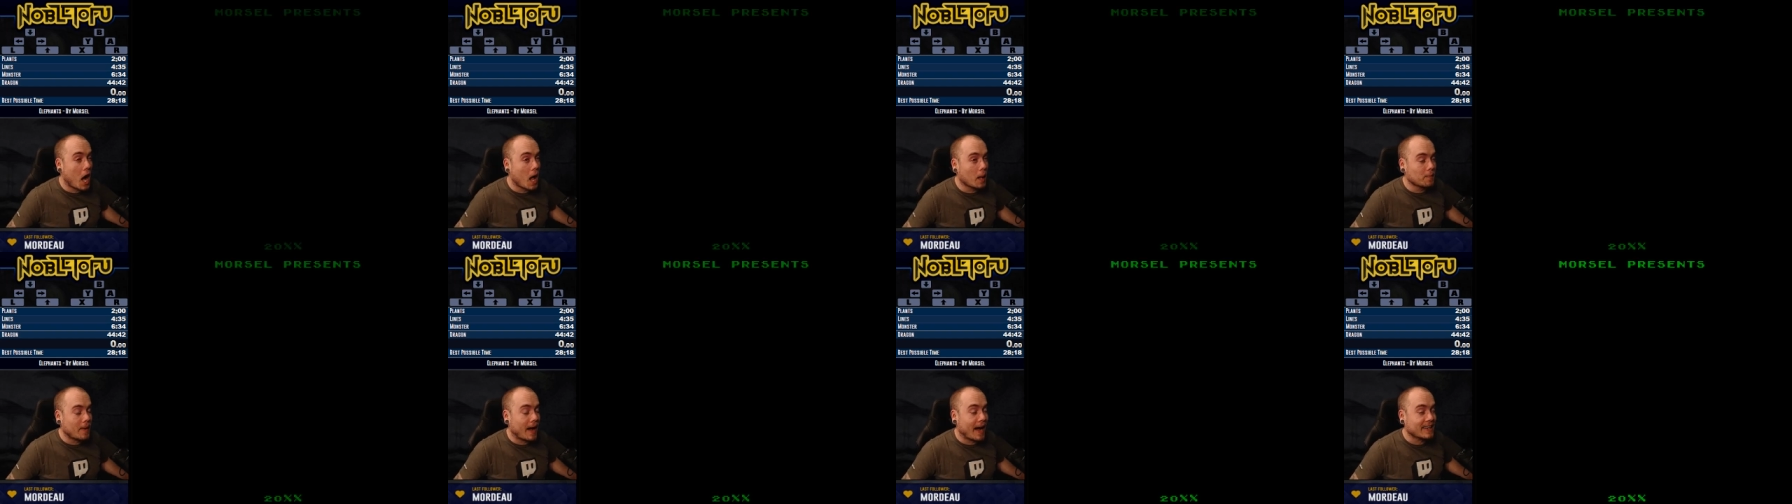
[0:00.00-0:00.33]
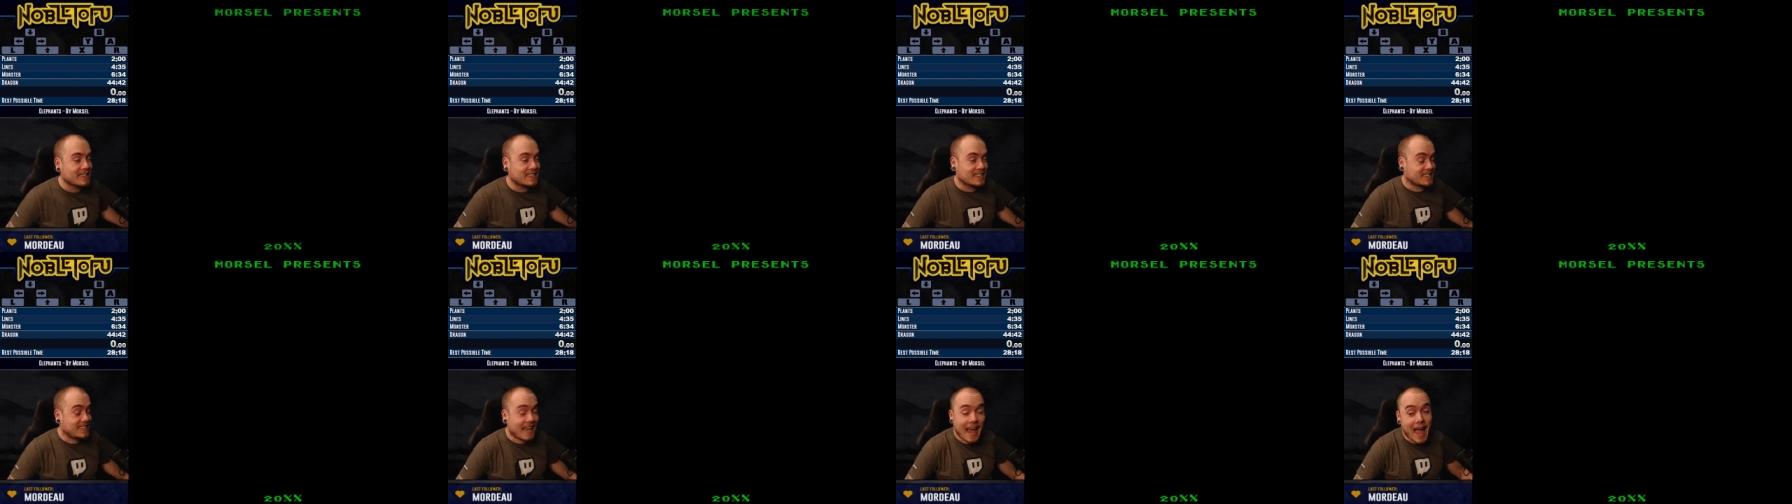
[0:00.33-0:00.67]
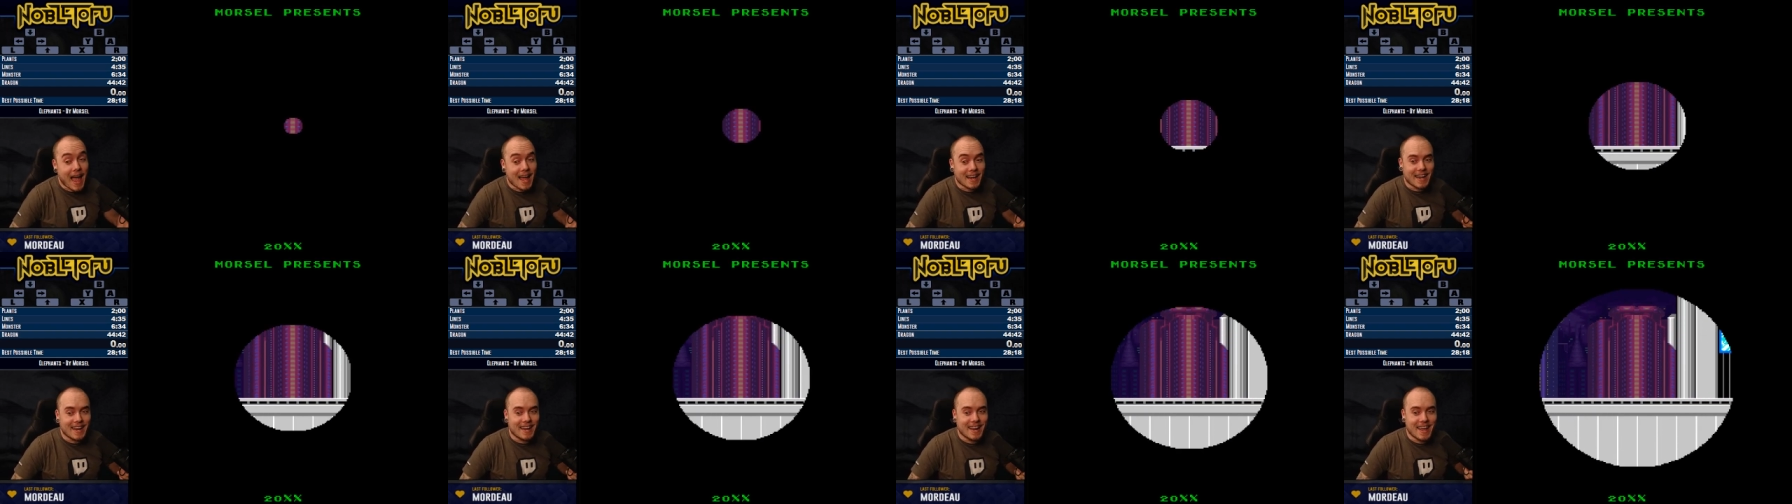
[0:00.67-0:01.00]
all my
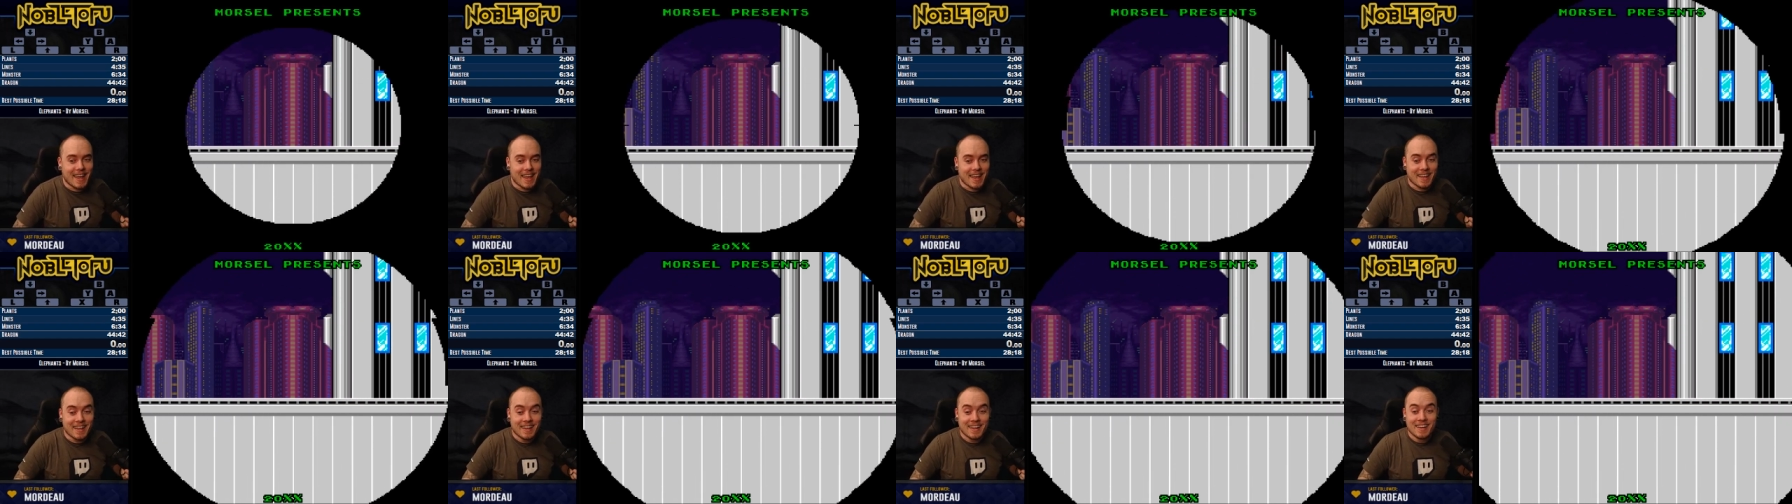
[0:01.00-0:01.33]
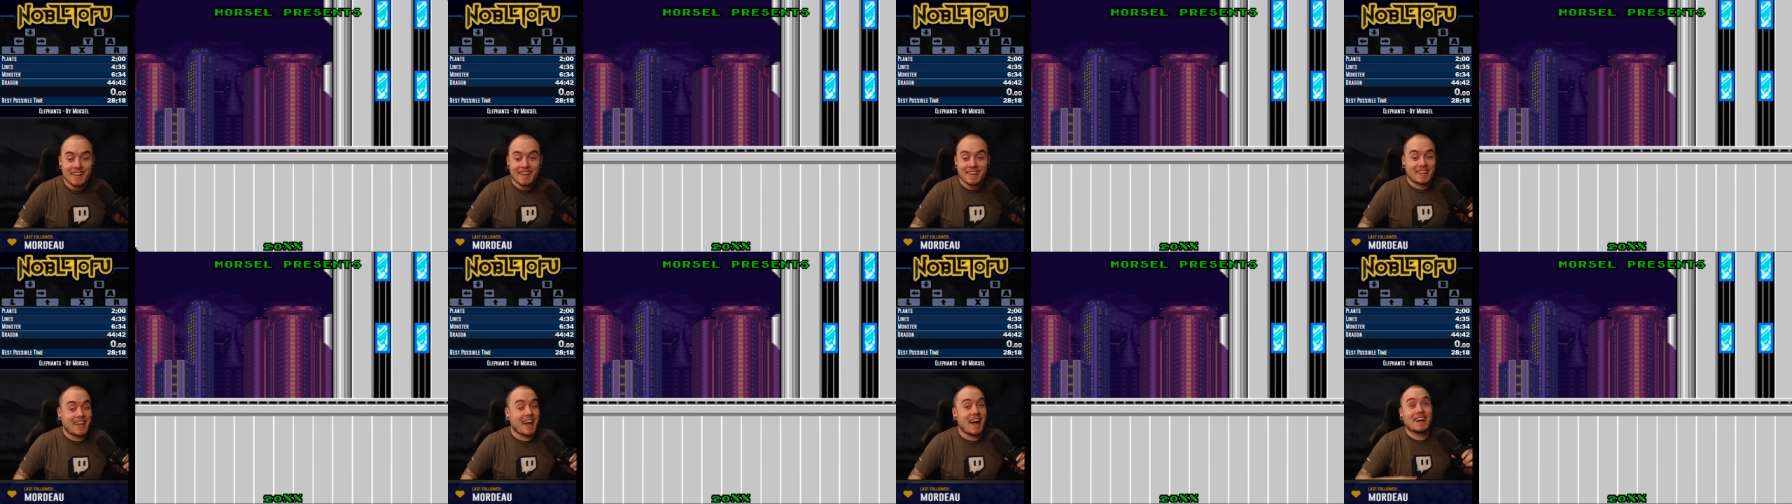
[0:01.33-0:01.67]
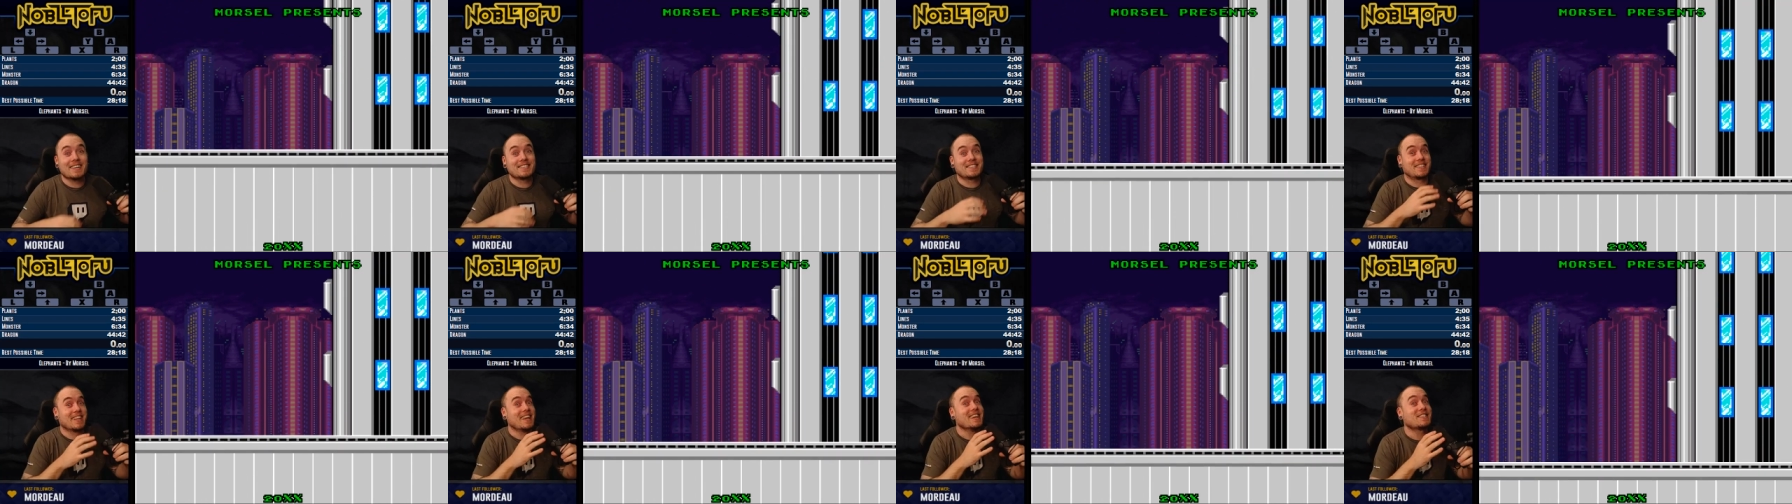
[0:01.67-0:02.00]
sanity
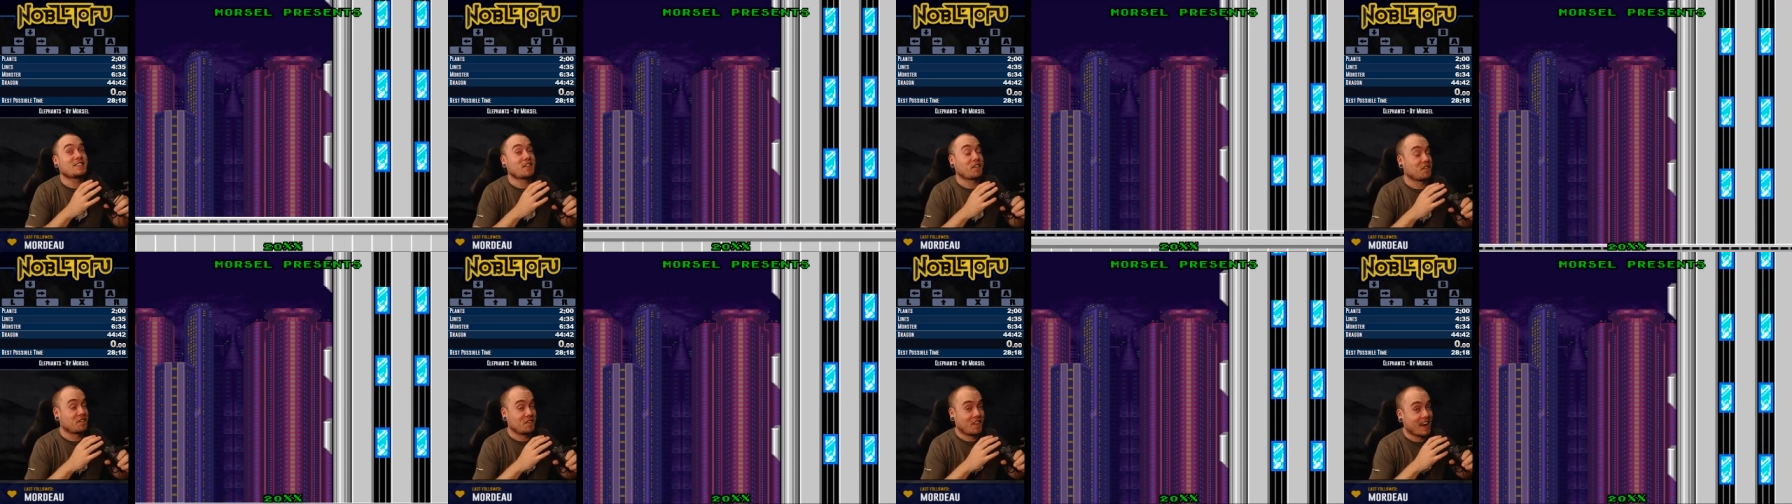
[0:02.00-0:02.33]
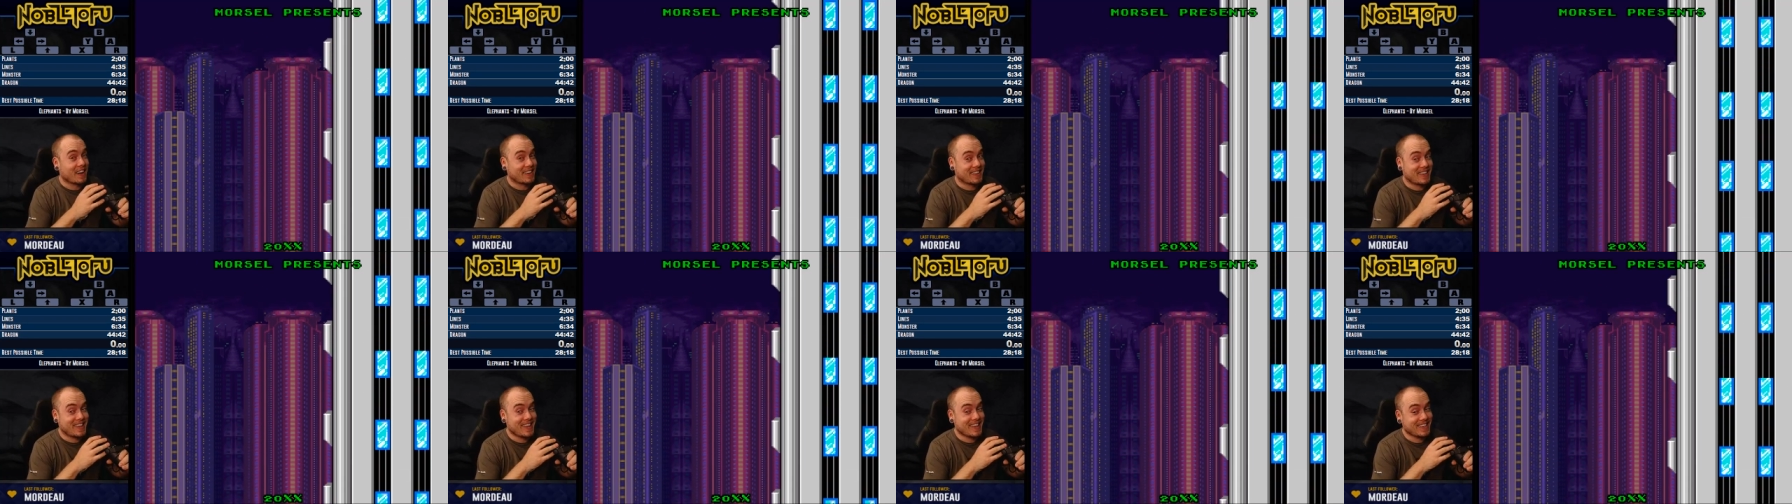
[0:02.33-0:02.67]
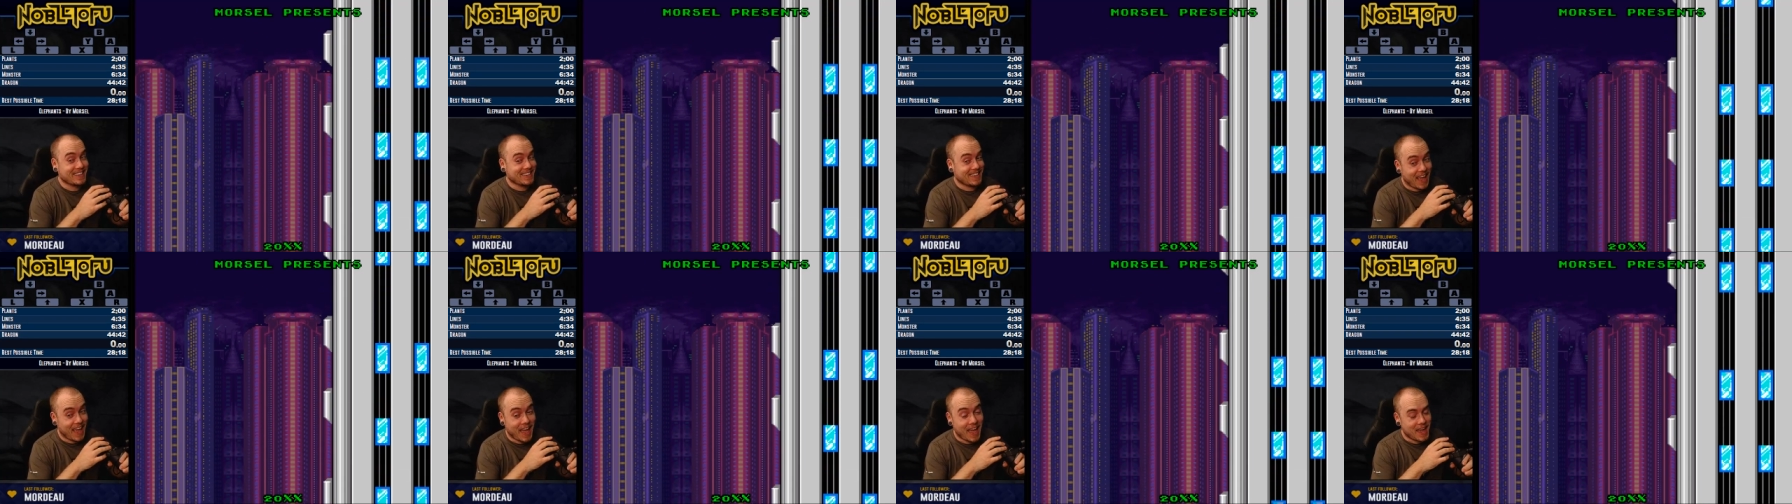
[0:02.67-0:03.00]
because this
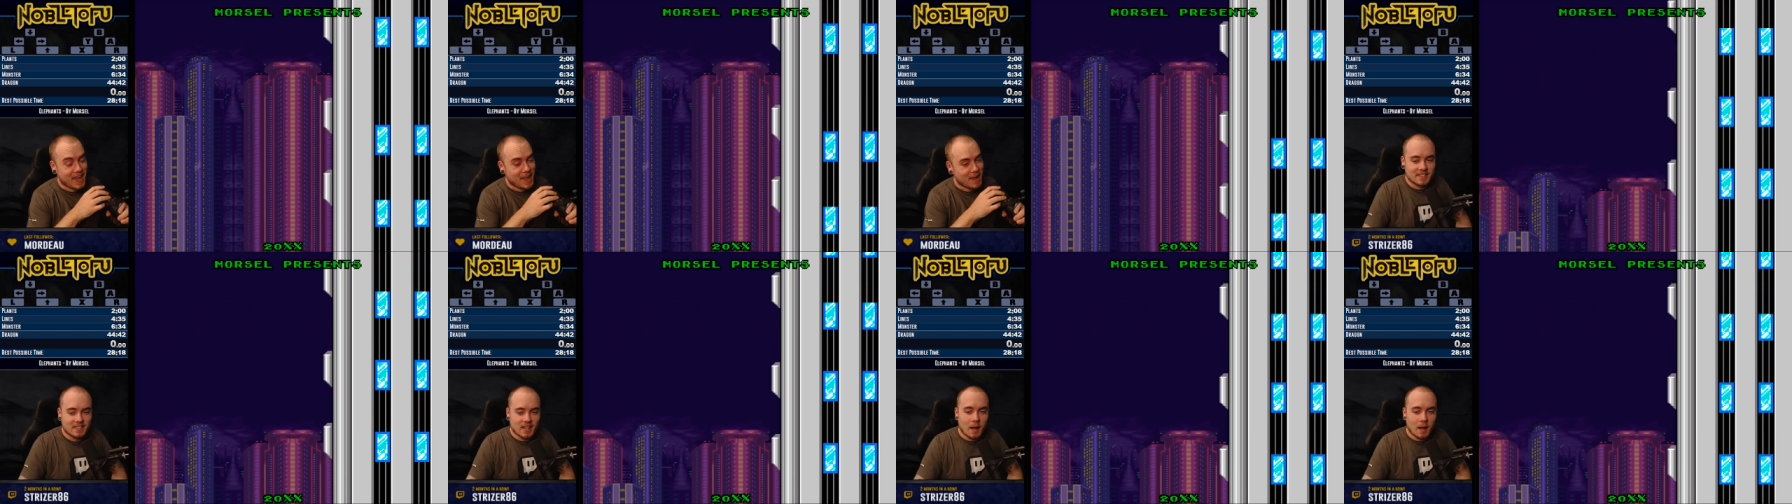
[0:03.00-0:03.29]
fucking game.